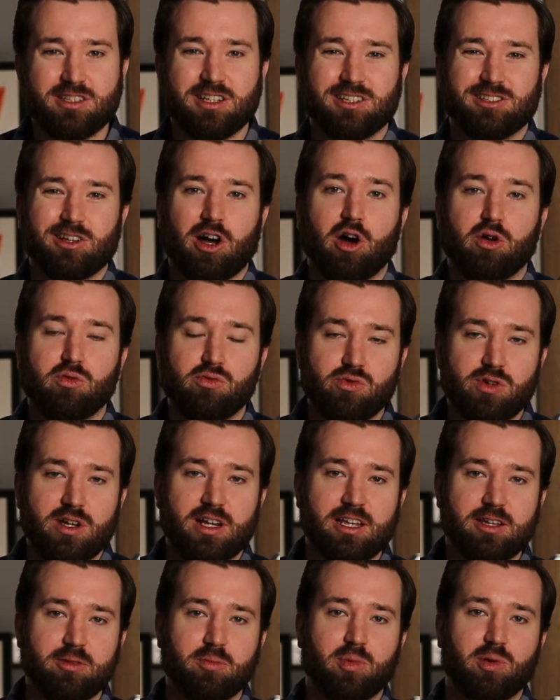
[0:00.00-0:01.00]
things are
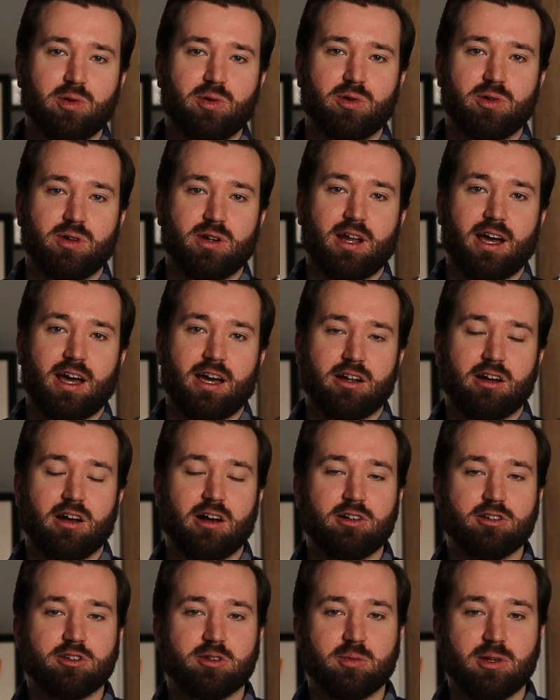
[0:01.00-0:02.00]
really important, and
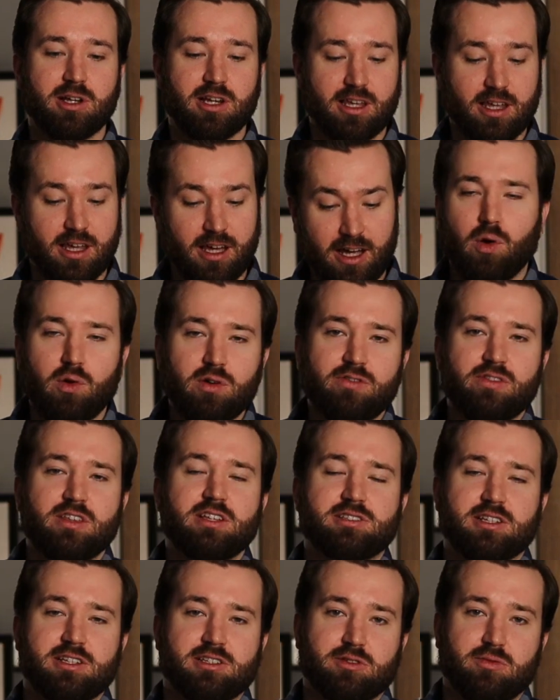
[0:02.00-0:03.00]
all of
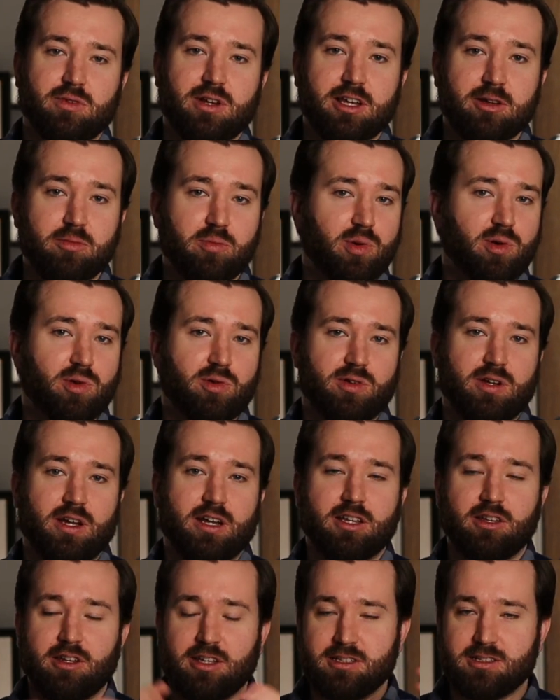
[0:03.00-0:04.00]
these things are really important,
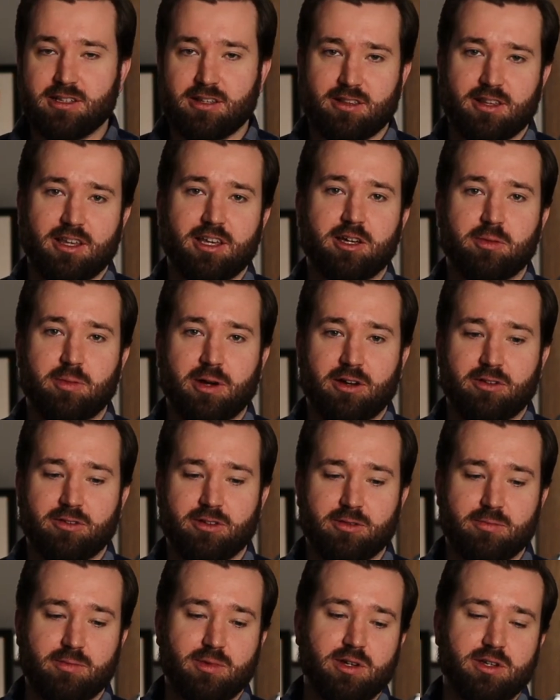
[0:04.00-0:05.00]
and you need to think about
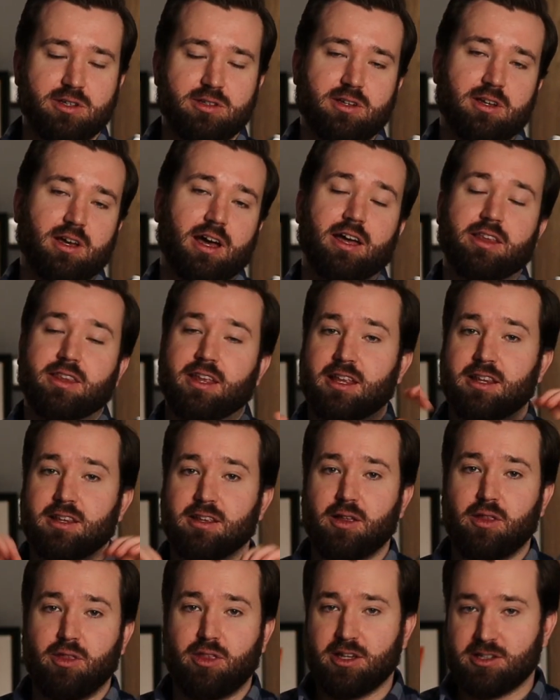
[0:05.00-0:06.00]
them. And then
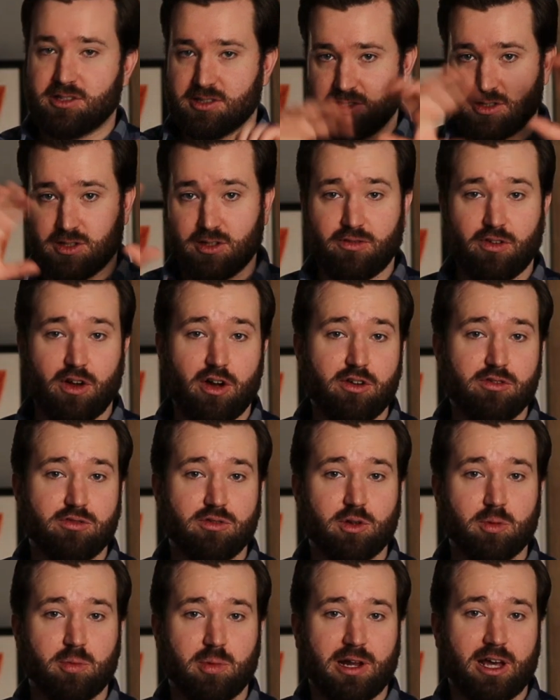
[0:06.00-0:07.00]
this sort of
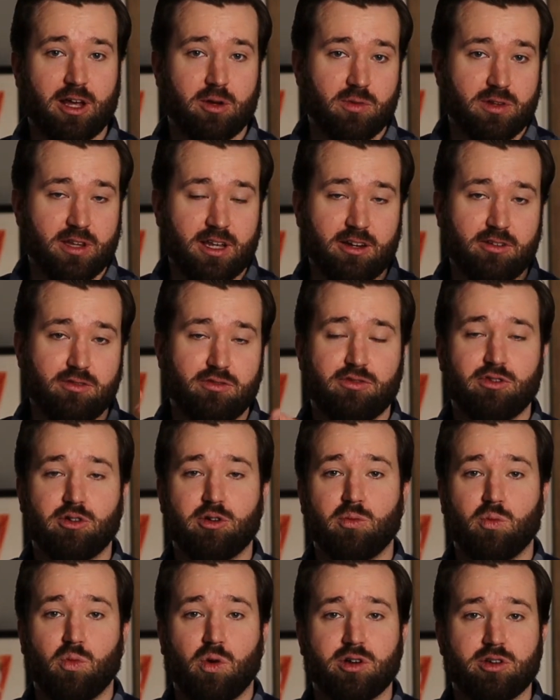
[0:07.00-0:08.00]
overall plan will then
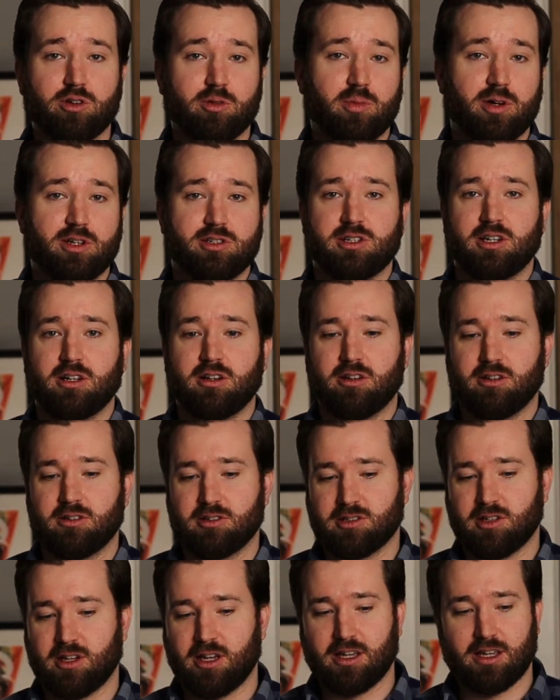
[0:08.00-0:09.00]
inform what your budget
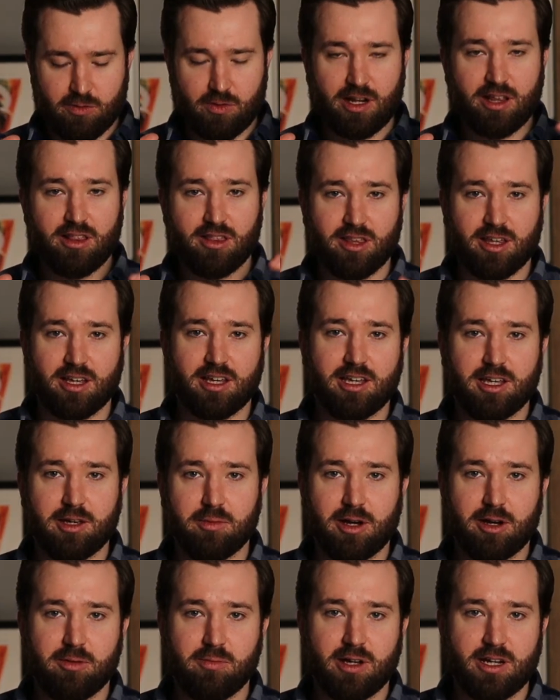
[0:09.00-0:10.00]
looks like. Really thinking
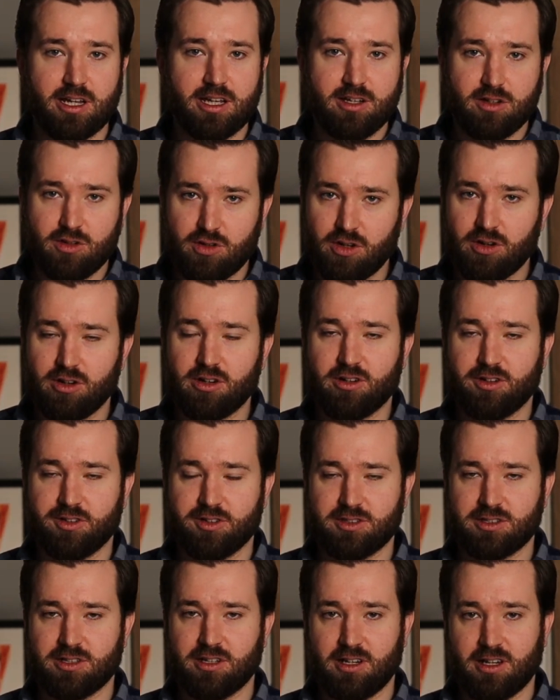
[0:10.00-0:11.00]
about money, not
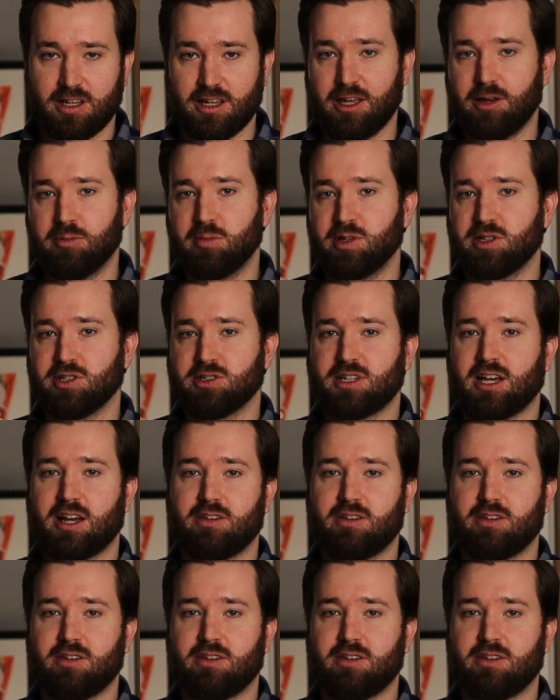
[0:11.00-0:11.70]
constantly, but just